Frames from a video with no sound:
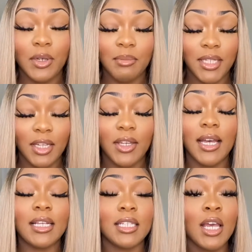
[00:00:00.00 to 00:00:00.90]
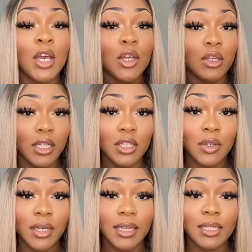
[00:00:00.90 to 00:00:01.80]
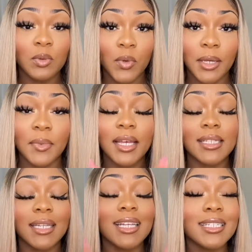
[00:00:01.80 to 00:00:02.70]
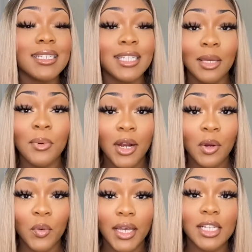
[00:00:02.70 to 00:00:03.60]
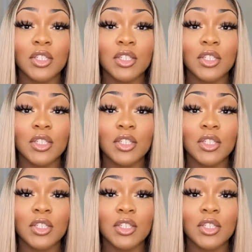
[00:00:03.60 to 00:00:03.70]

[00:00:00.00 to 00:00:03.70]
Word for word: And I'm telling you guys, you need to go get this wig because it is a T-part wig.